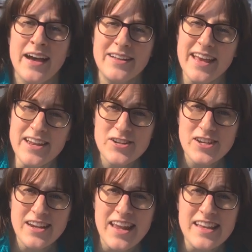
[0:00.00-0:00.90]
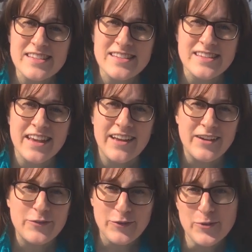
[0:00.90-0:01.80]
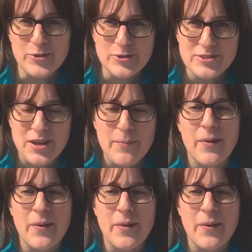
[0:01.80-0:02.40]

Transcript: Uh, the engine is uh, fueled